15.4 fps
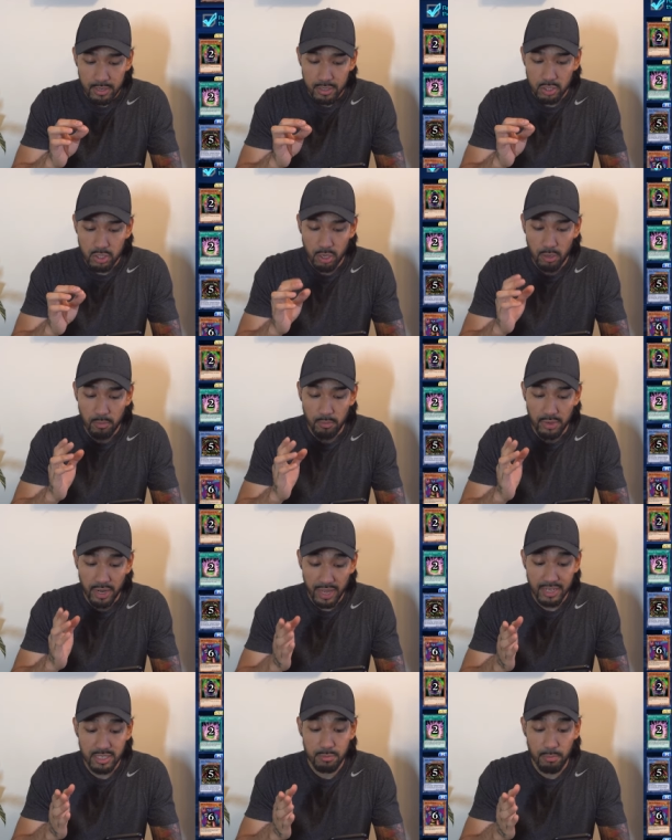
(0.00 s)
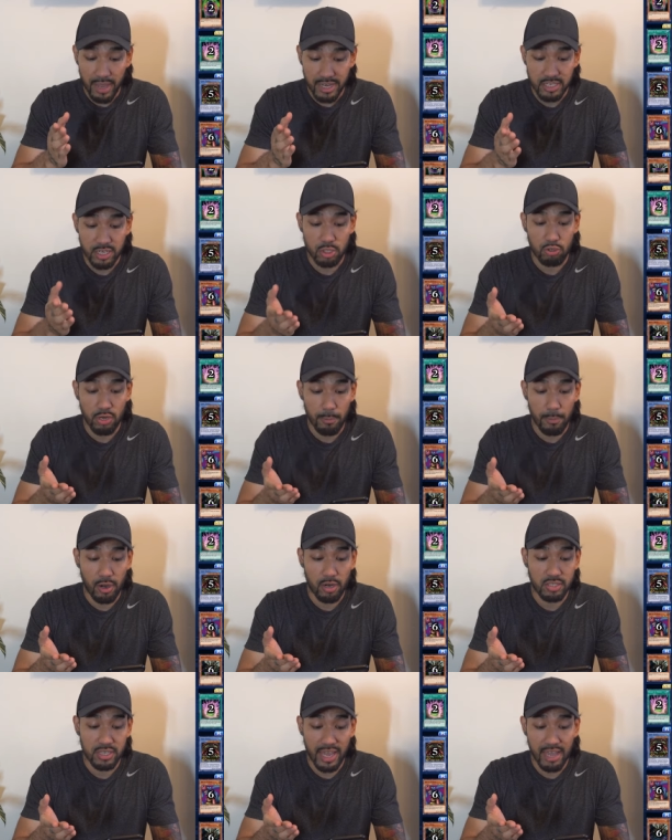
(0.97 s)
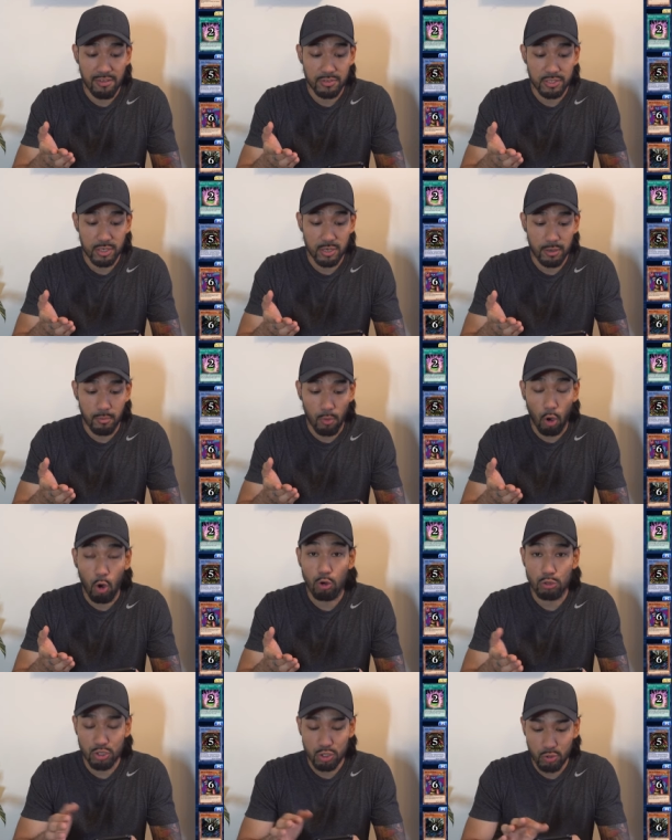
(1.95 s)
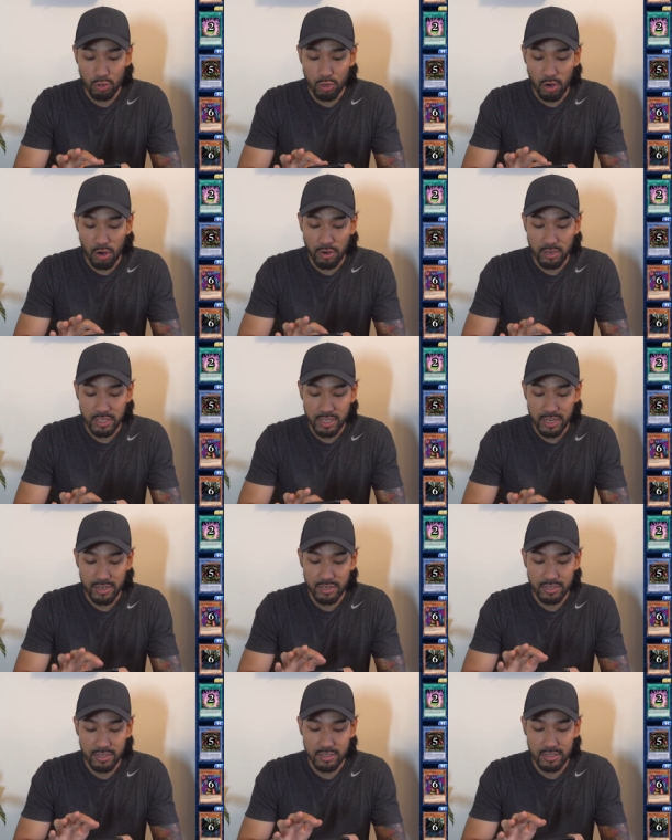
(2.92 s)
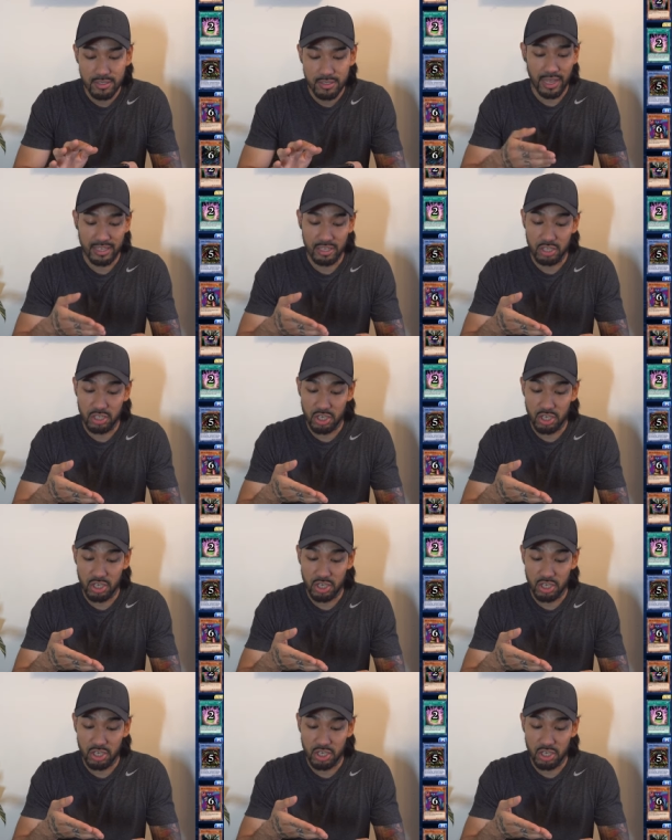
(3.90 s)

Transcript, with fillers: some nice Magic and Trap cards. They have some old school cards here, like the